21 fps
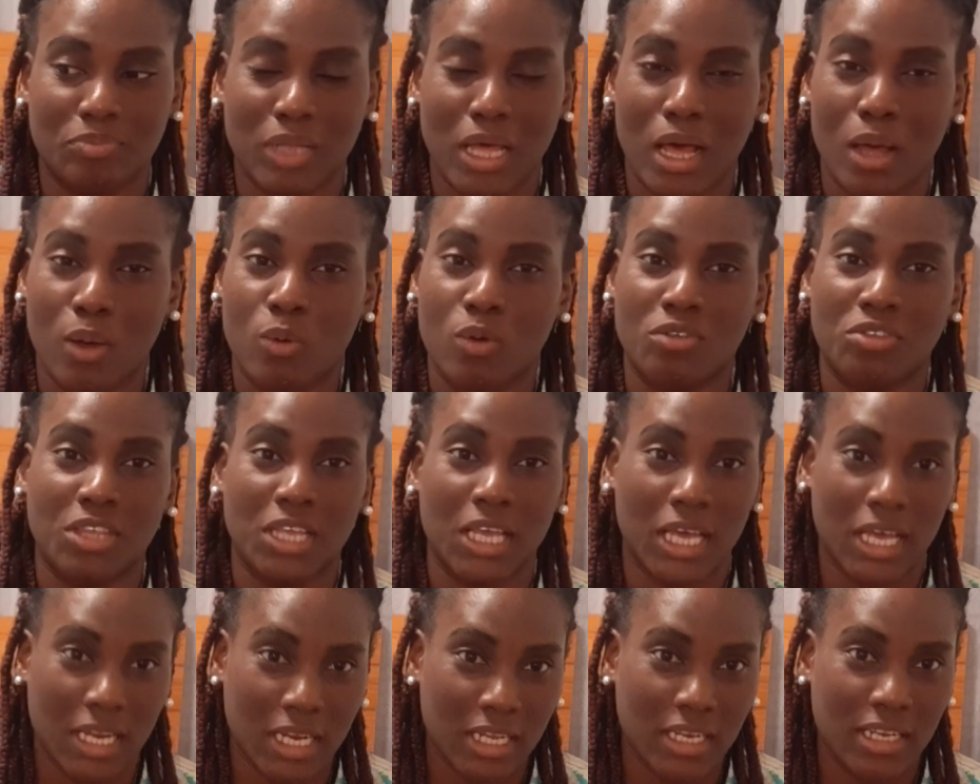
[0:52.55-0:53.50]
I was
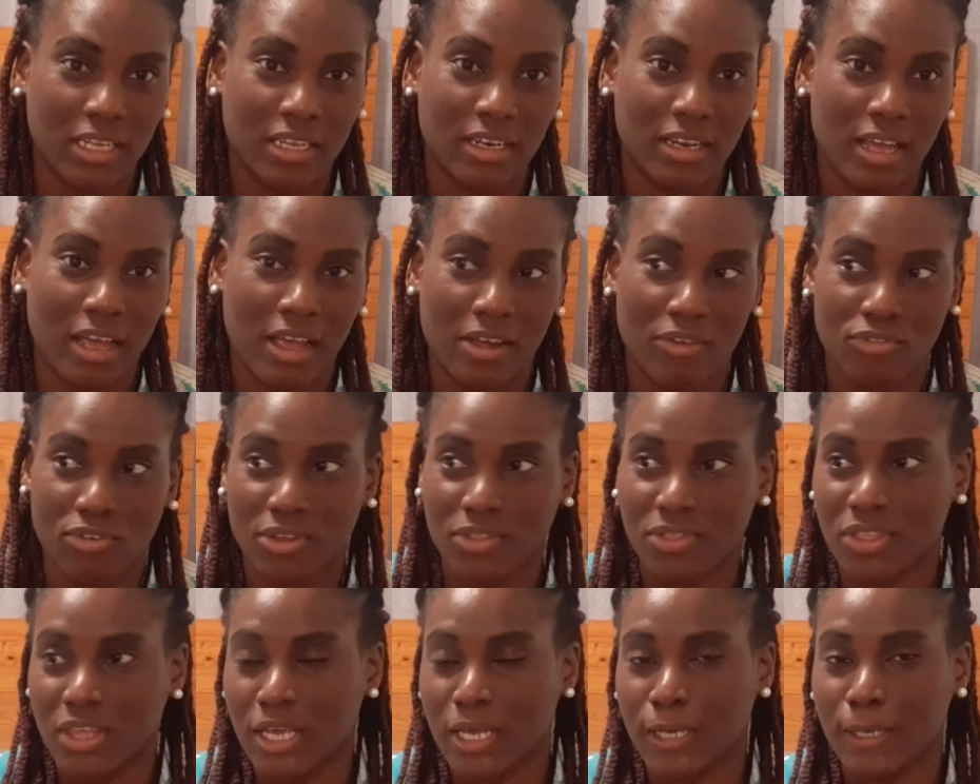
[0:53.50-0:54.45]
editing
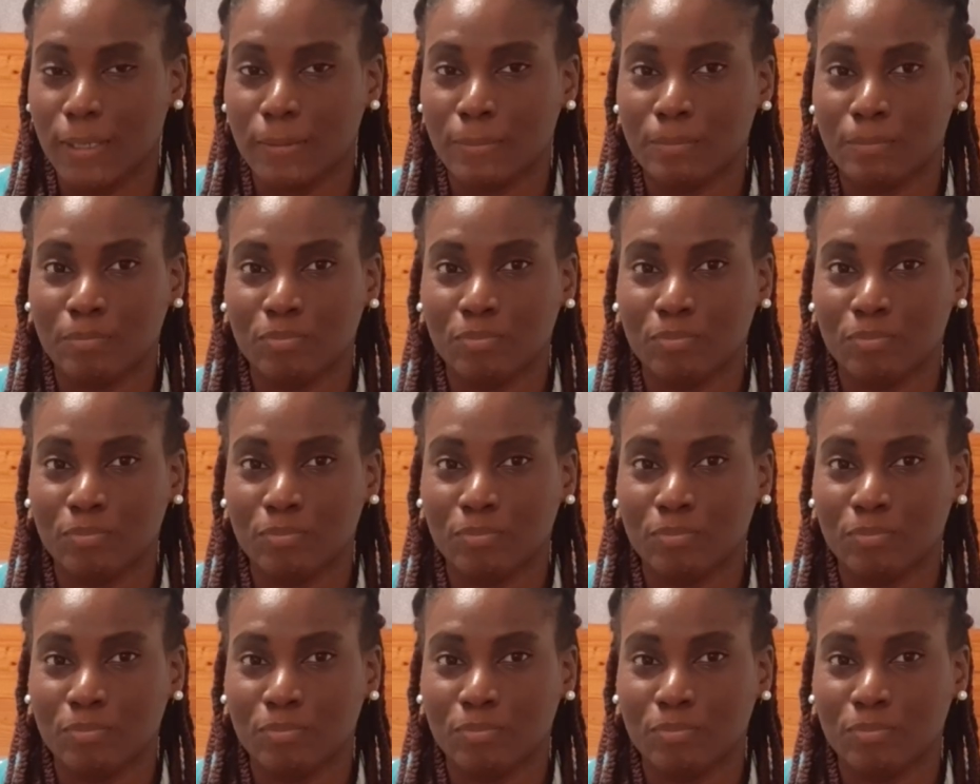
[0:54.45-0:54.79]
everything